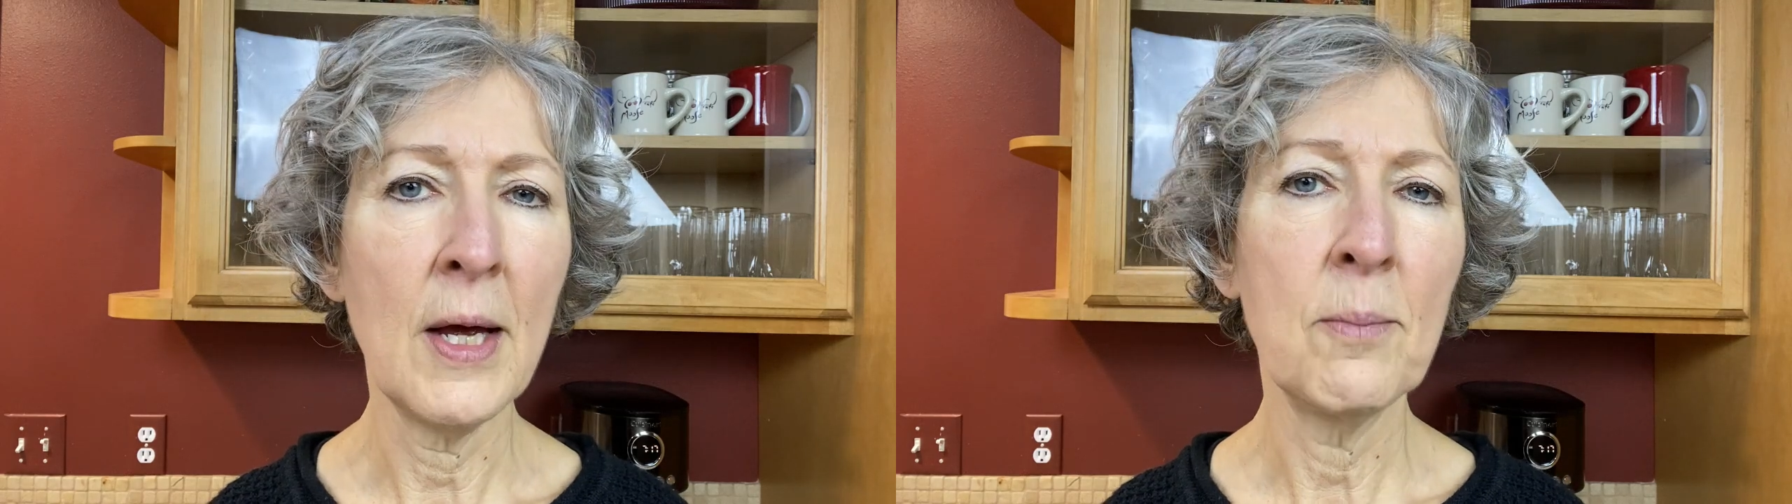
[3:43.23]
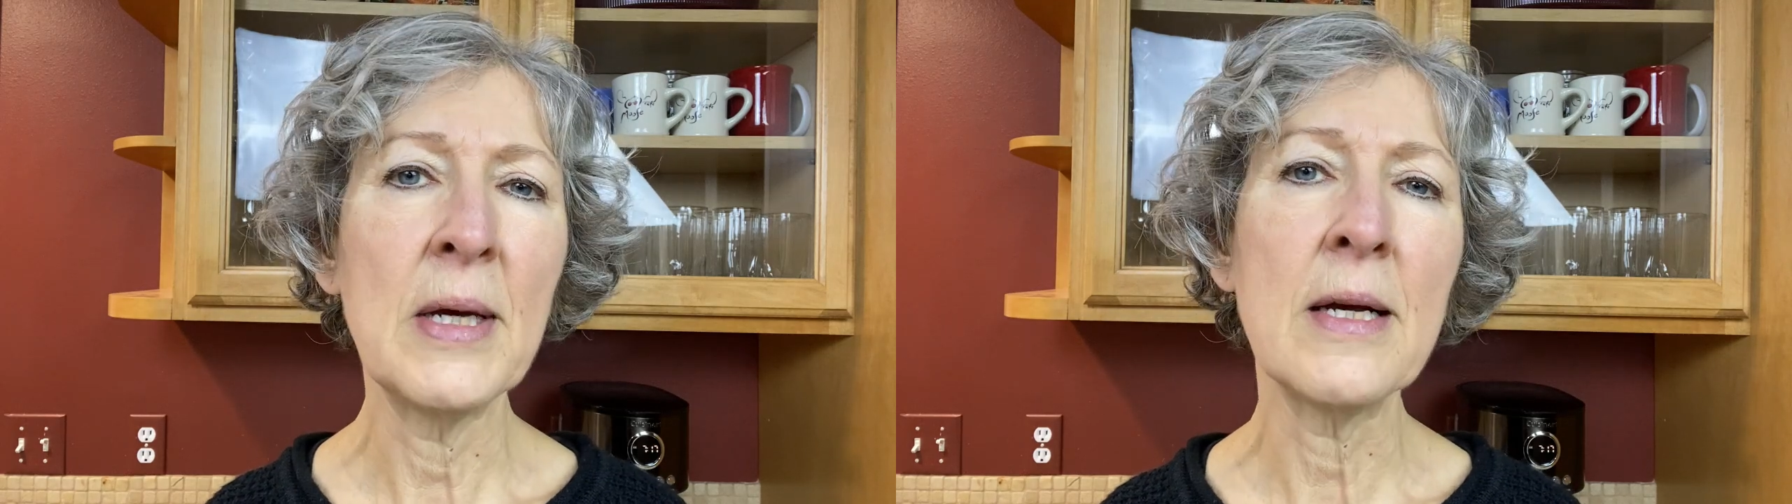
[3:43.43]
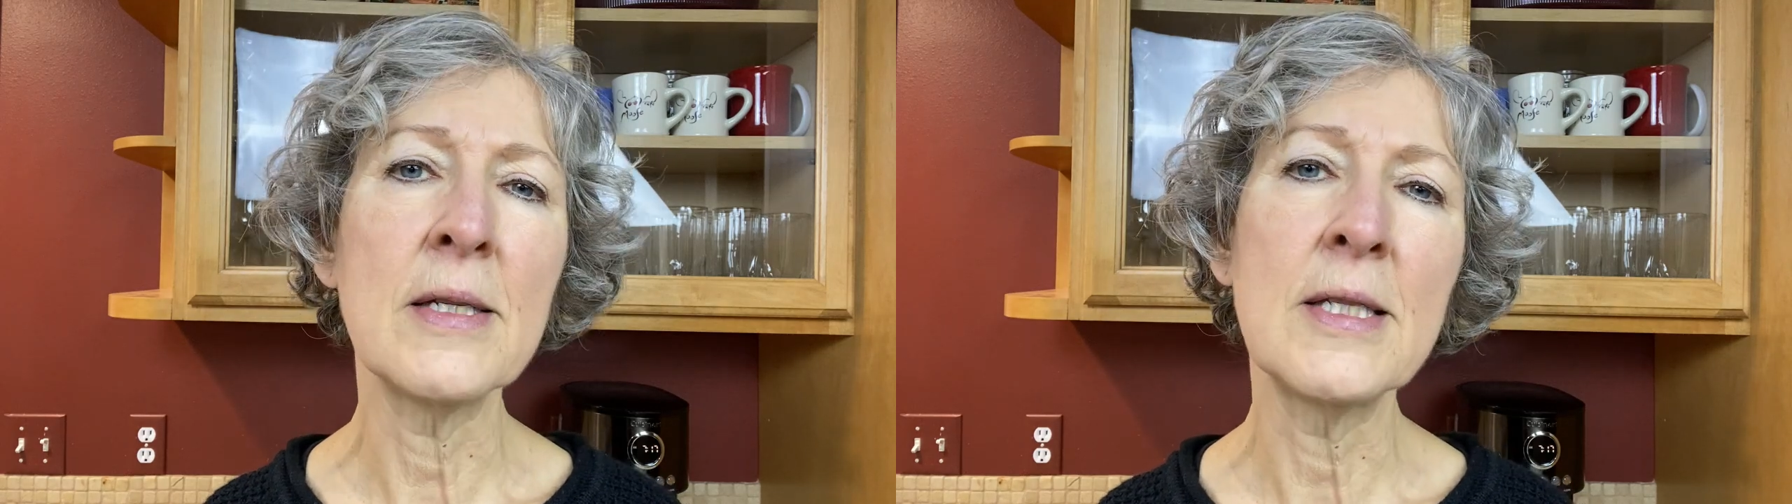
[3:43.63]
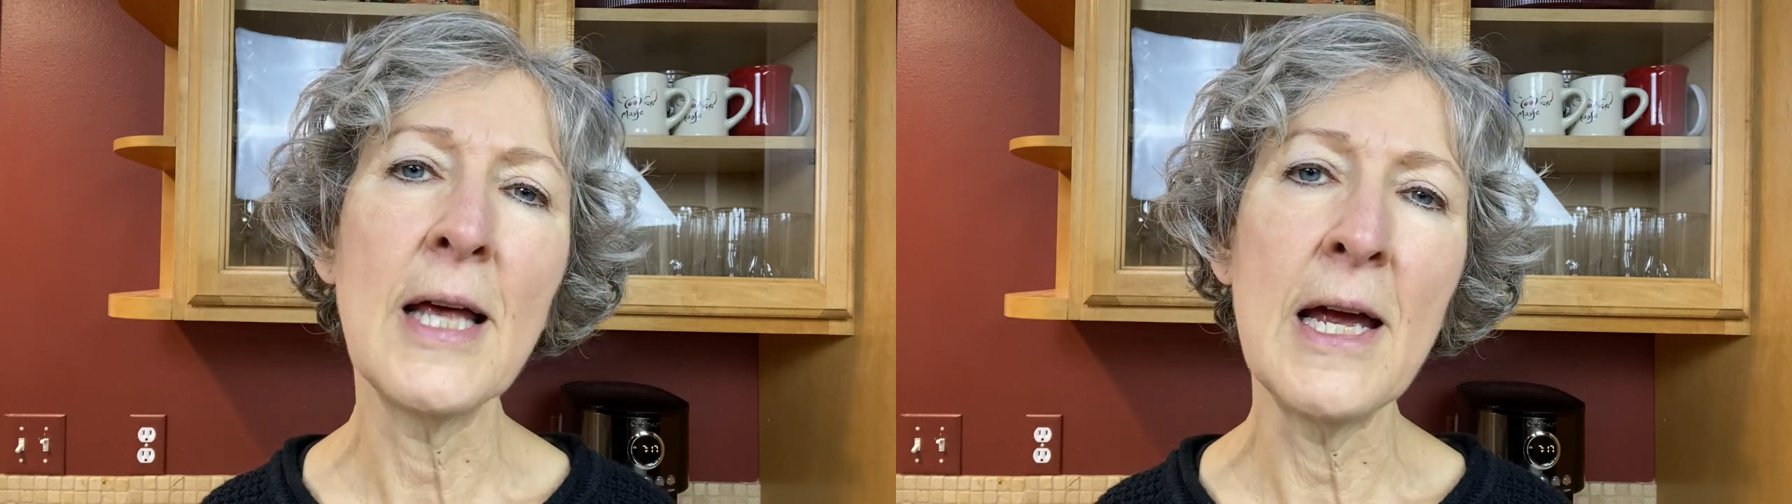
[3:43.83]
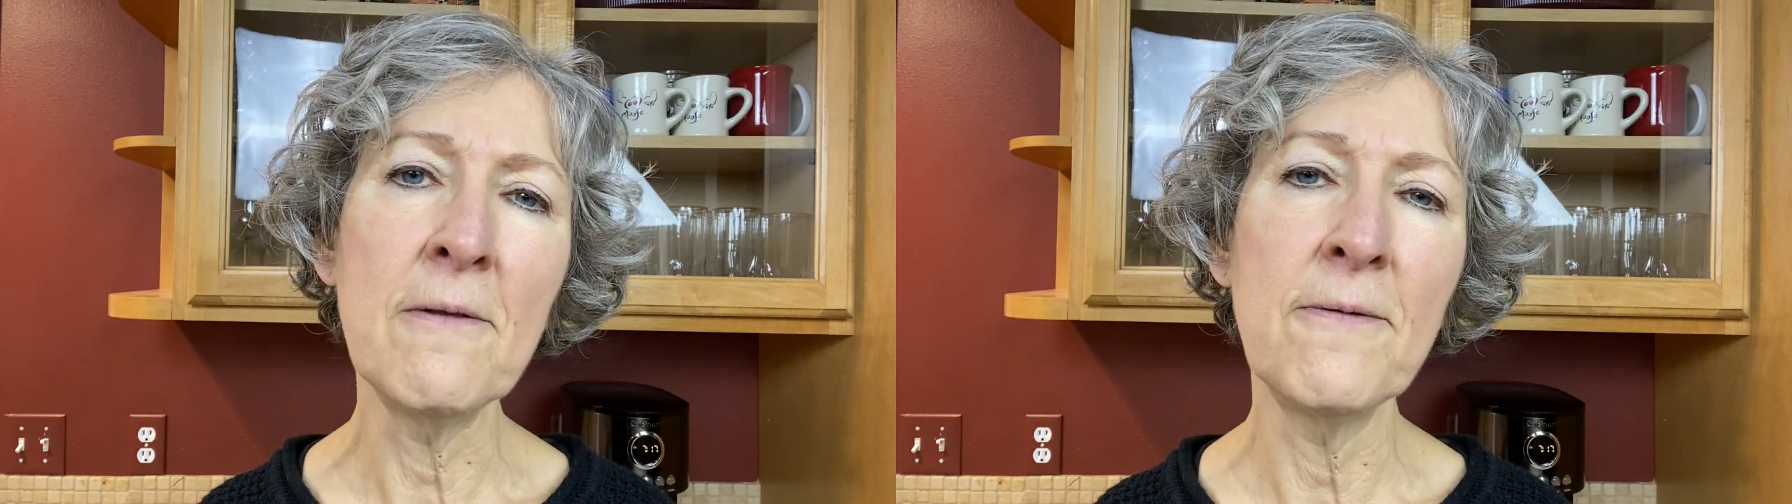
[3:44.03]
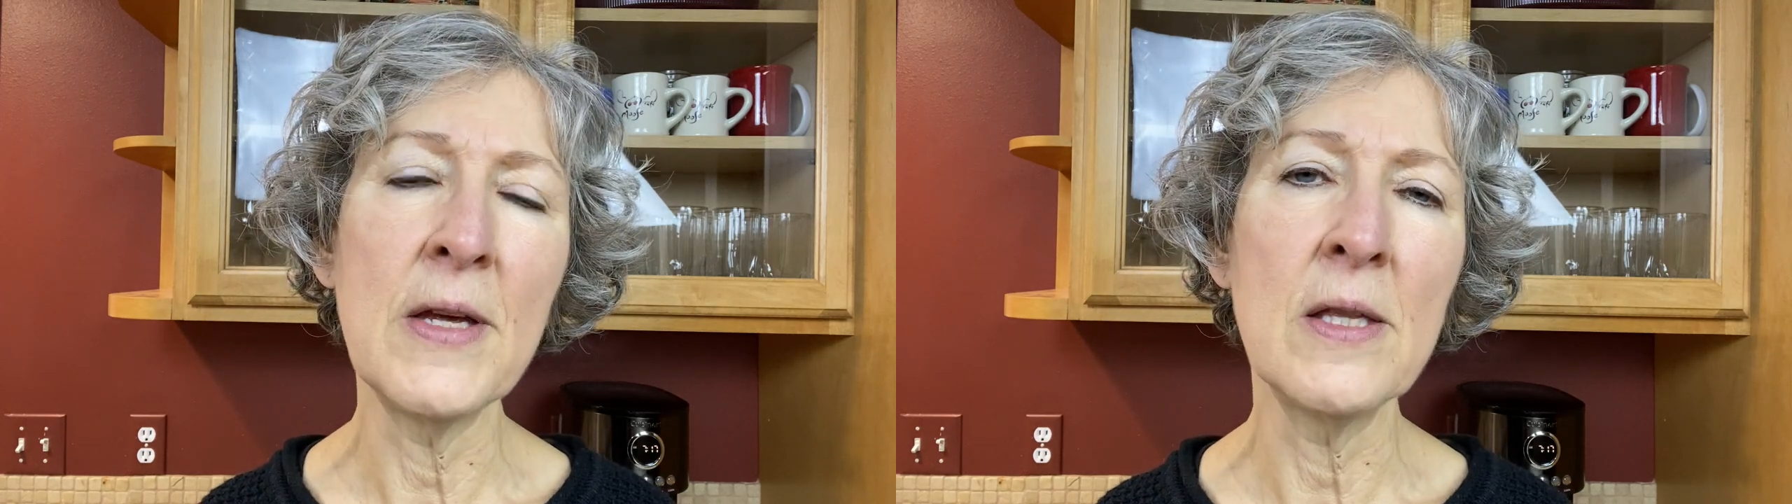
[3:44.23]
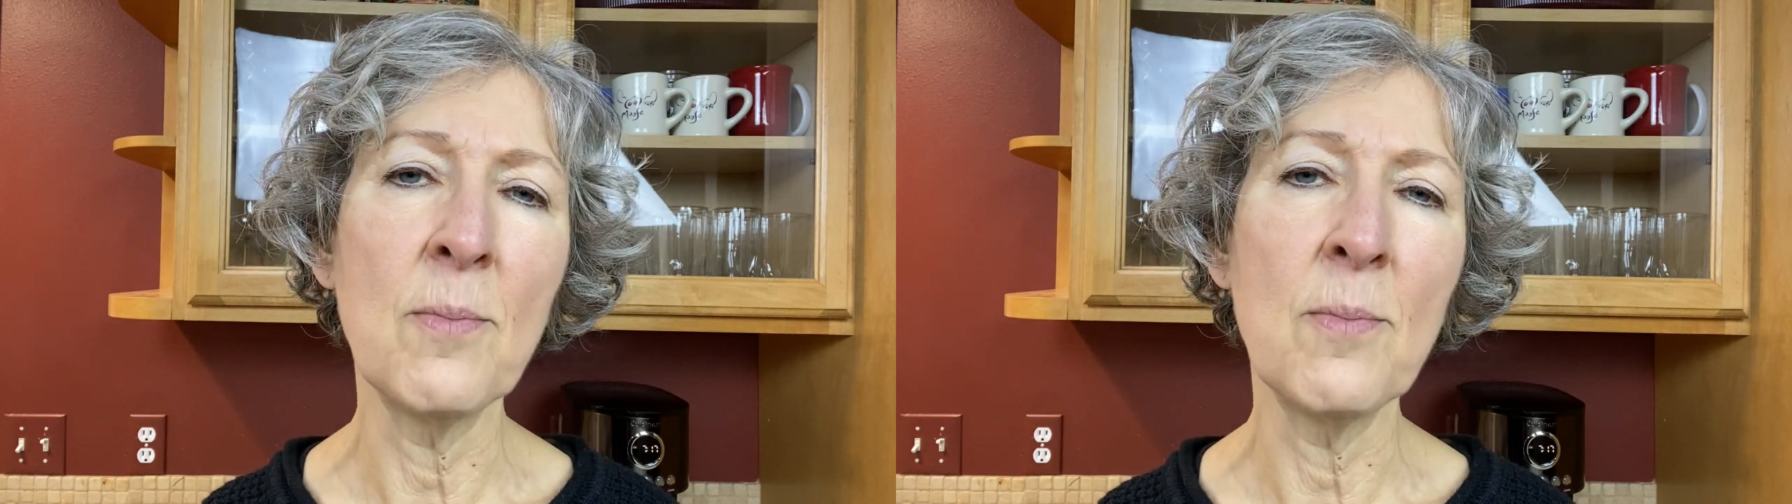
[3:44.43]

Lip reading: because they feed the